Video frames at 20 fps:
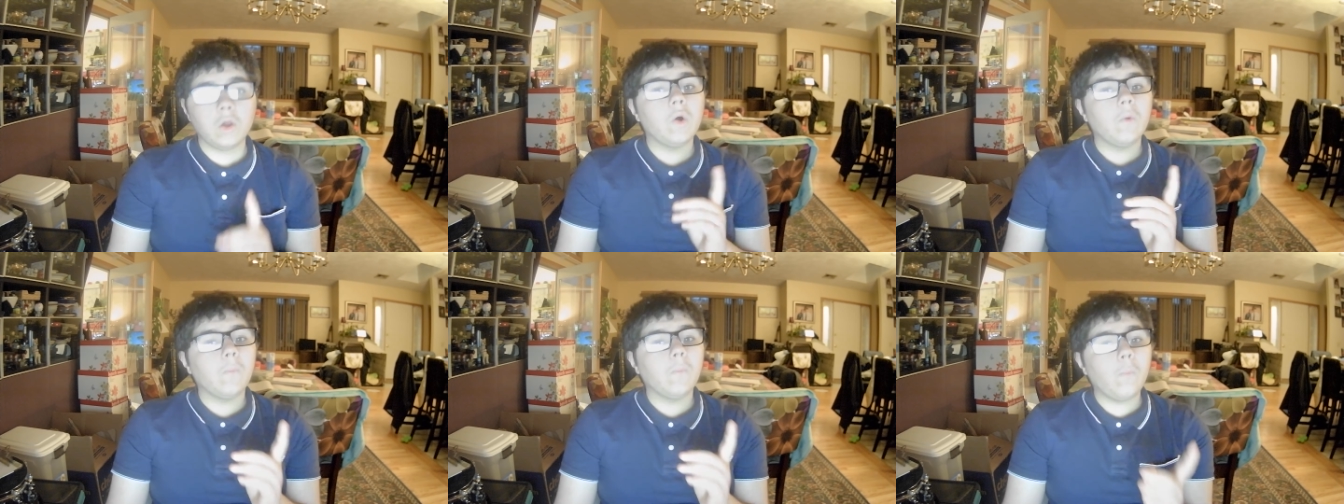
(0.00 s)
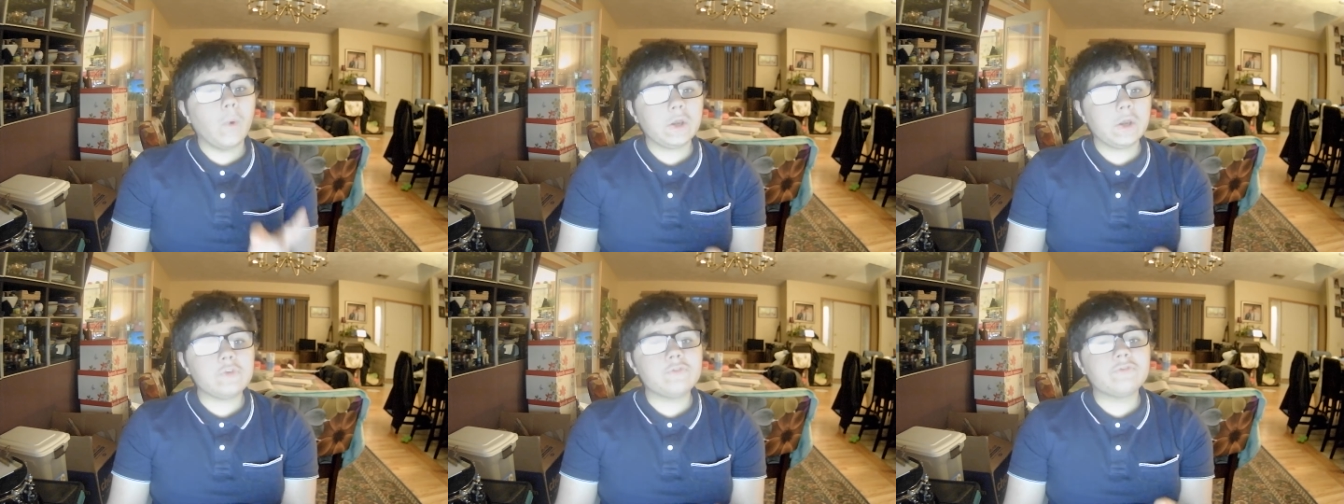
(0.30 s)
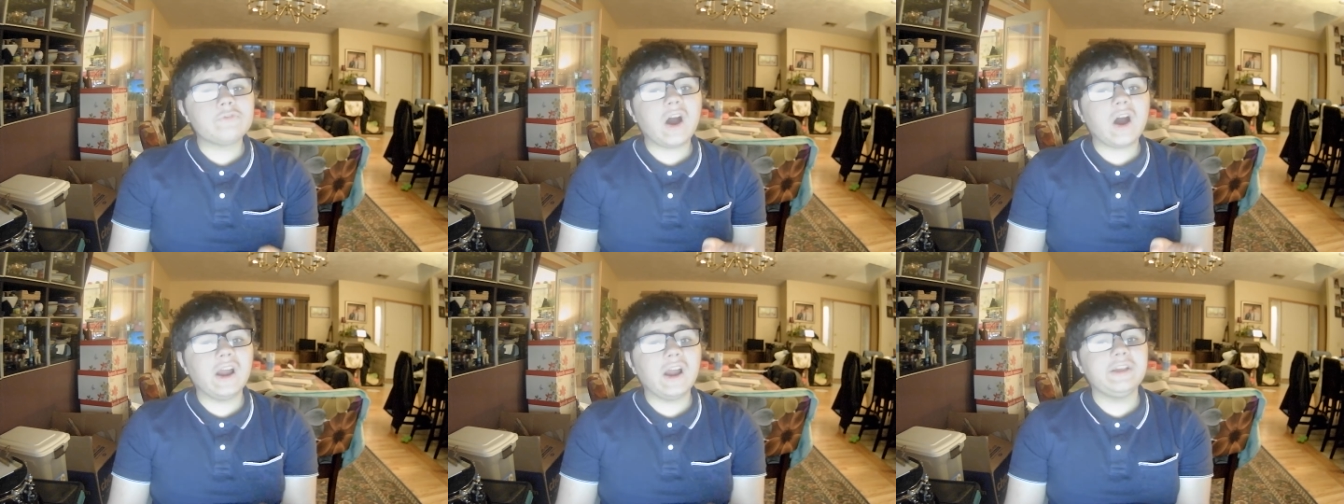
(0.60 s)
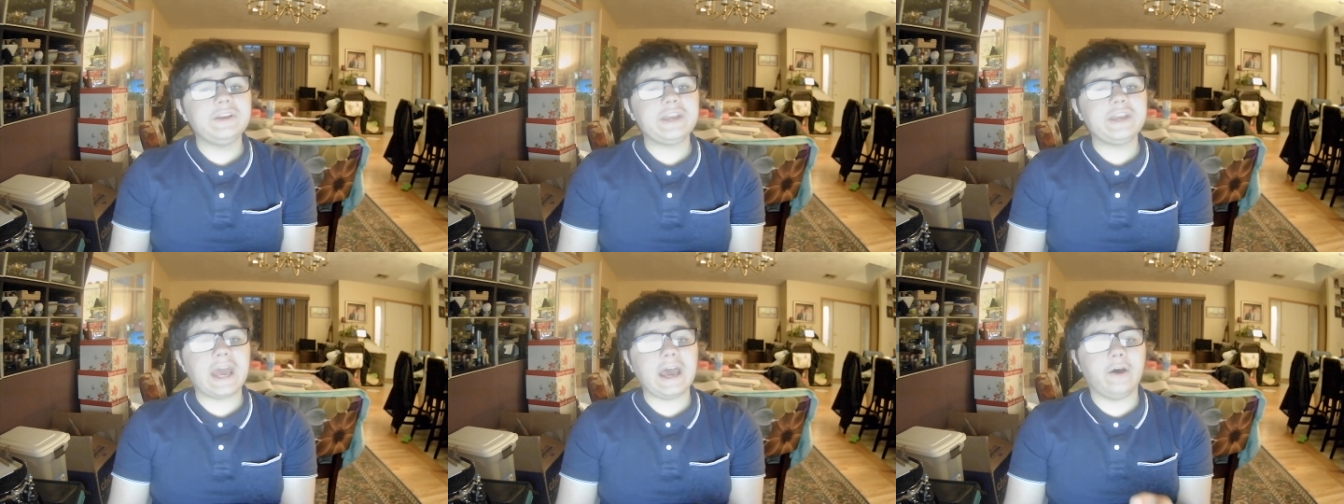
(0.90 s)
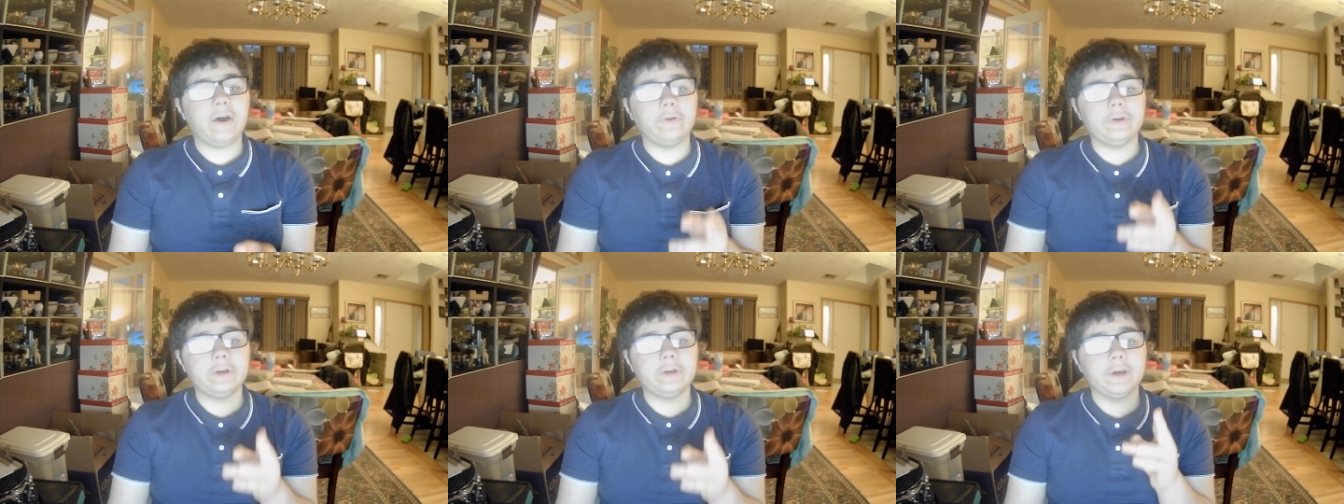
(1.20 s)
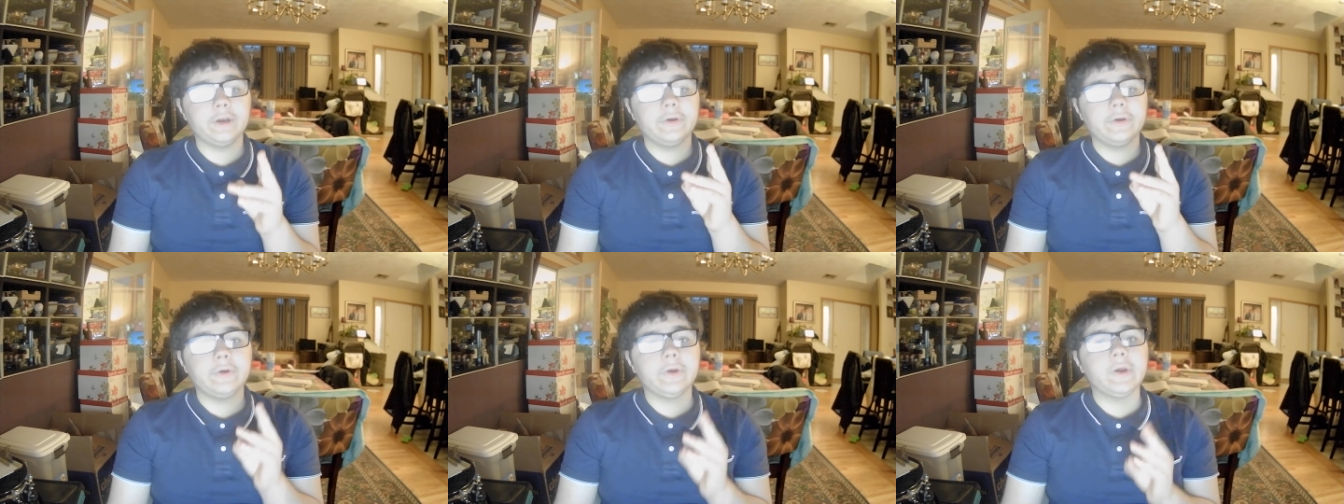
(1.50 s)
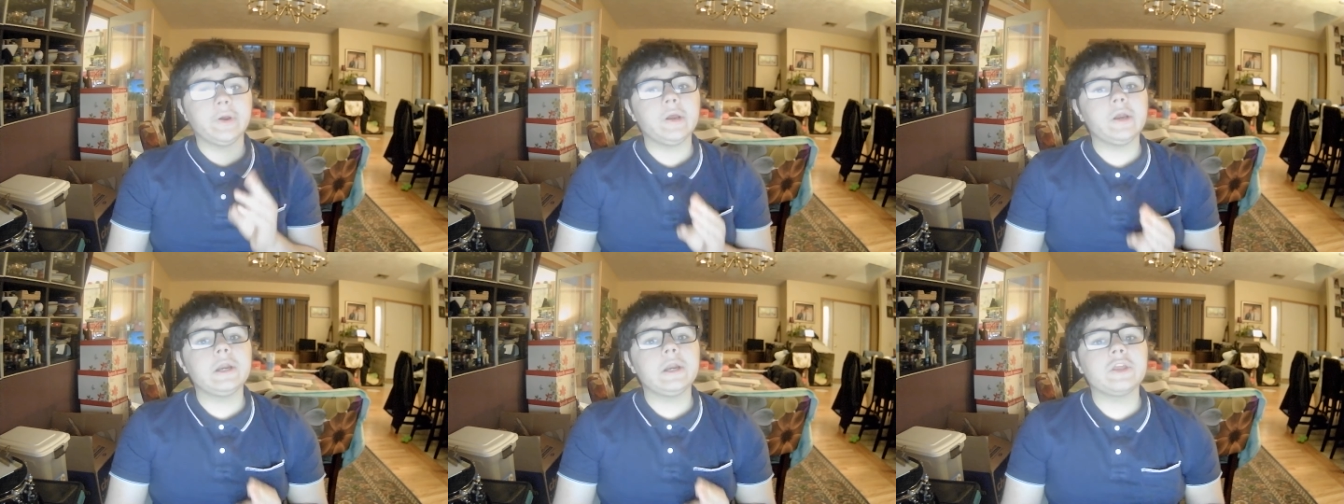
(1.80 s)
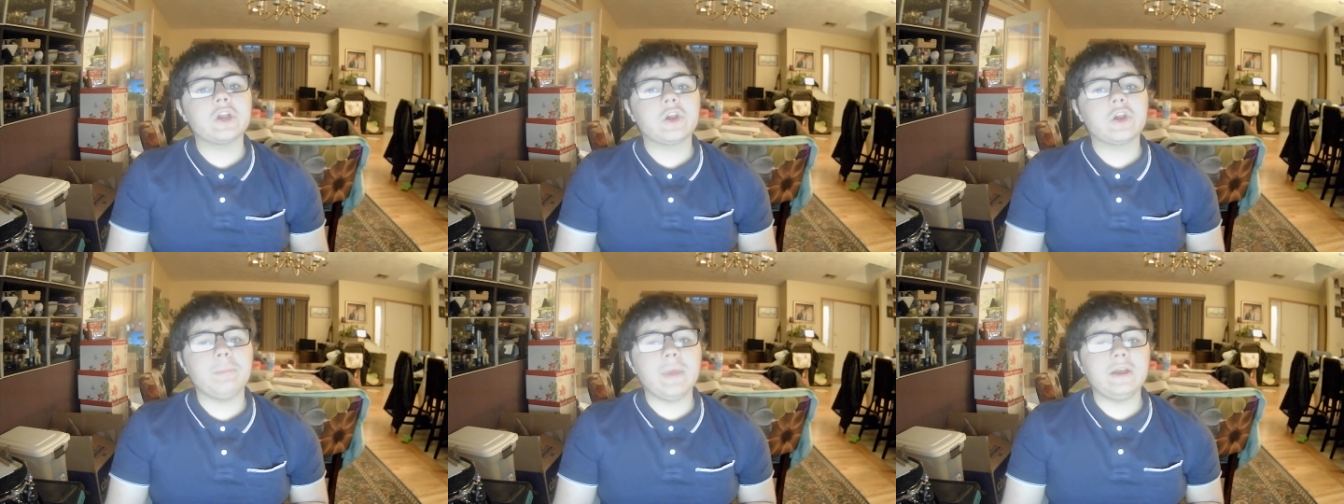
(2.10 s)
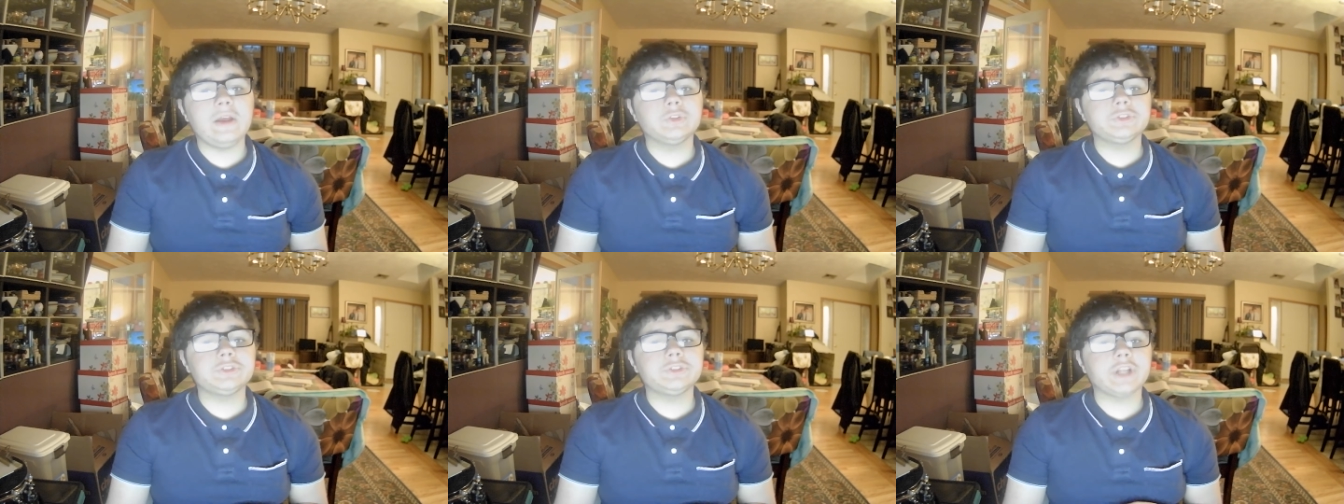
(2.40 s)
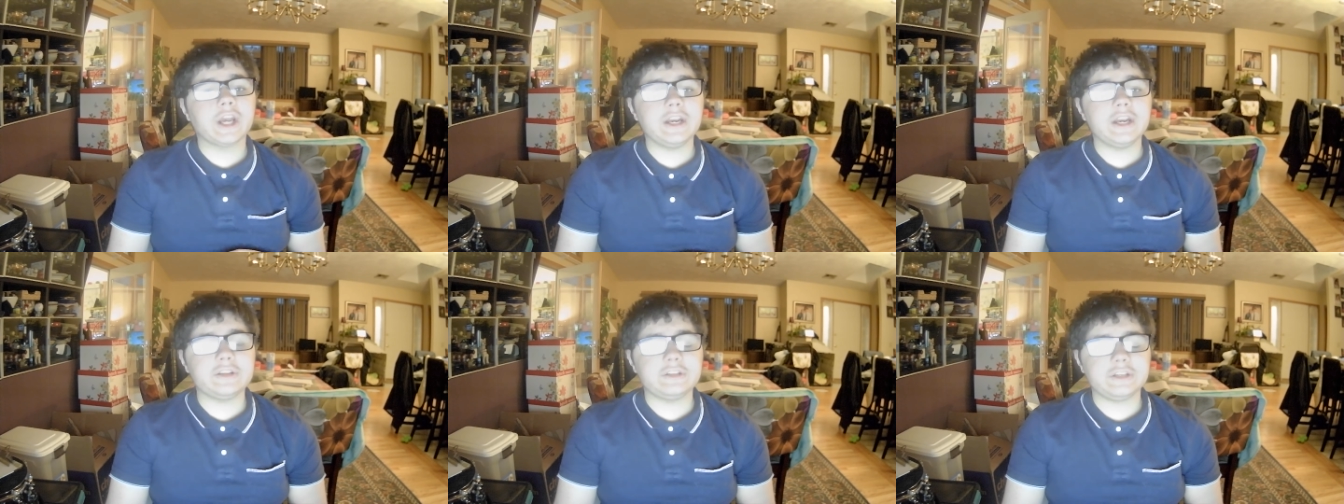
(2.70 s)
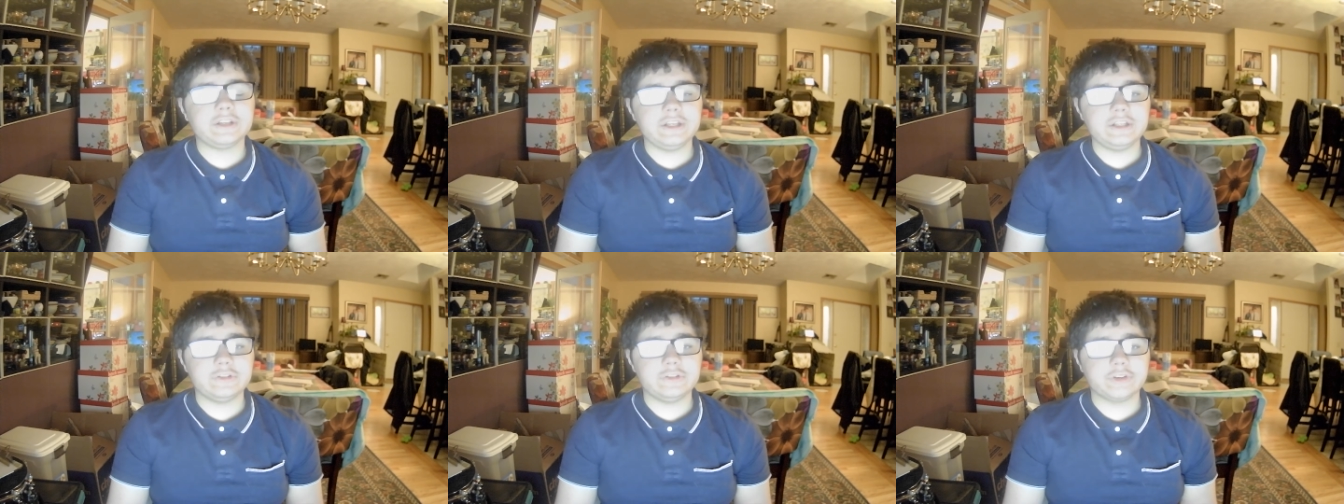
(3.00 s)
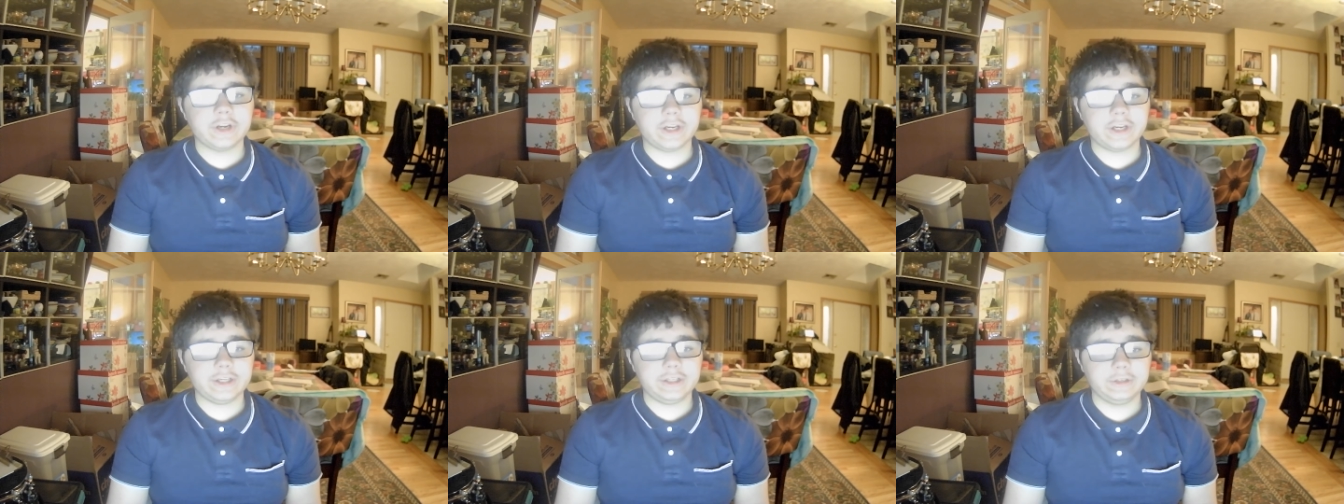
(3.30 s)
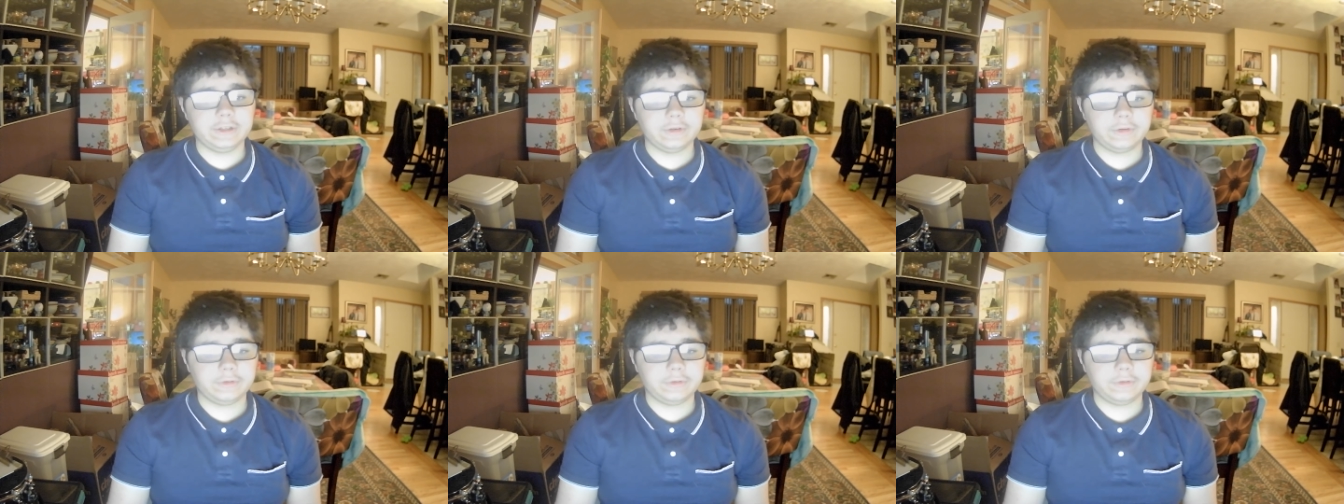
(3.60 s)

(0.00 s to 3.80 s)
When you follow down the Komnenos dynasty tree,